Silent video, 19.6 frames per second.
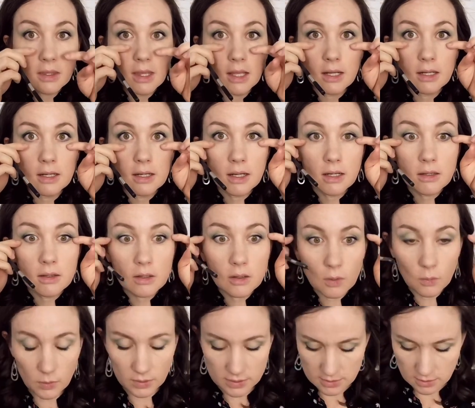getting any
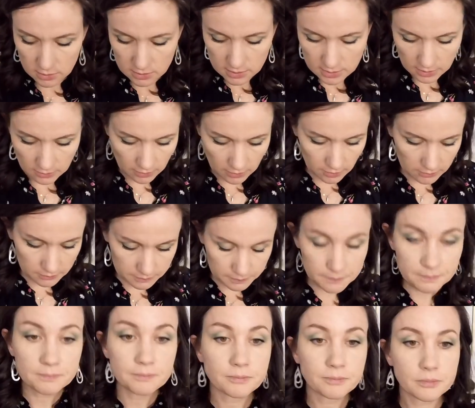little whiskers down there.
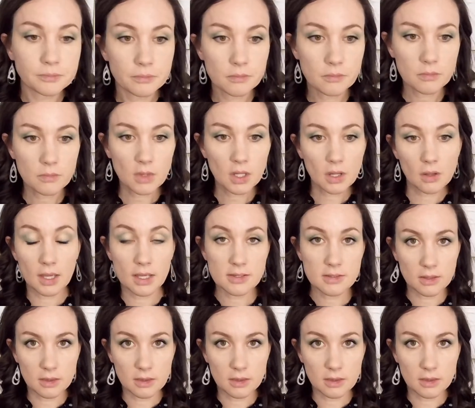Okay,